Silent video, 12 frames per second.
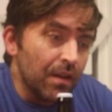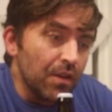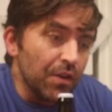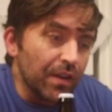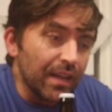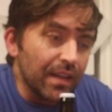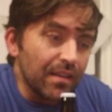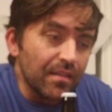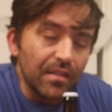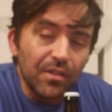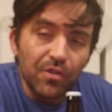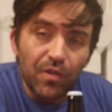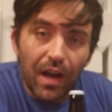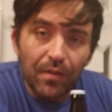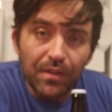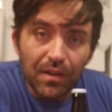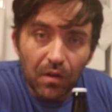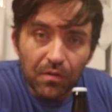You can get this in
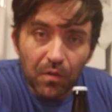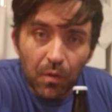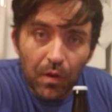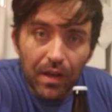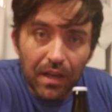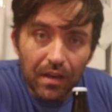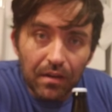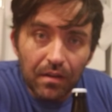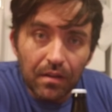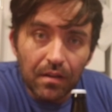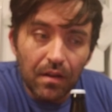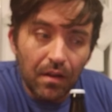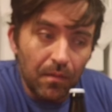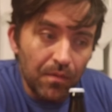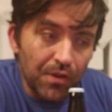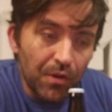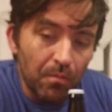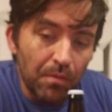draft and also in
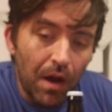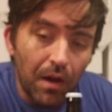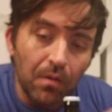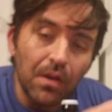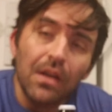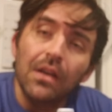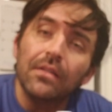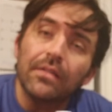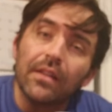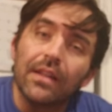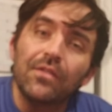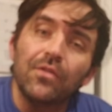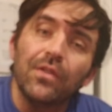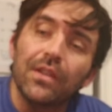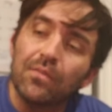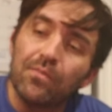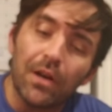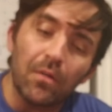your bottle. So let's do
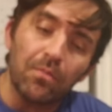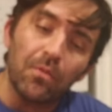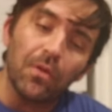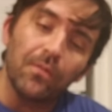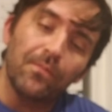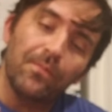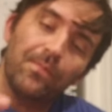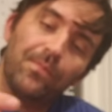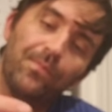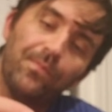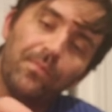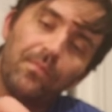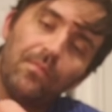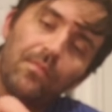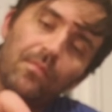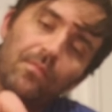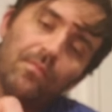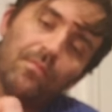this beer
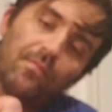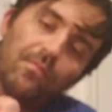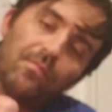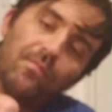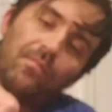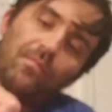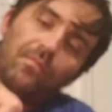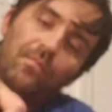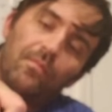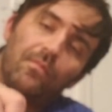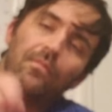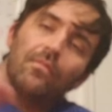pour.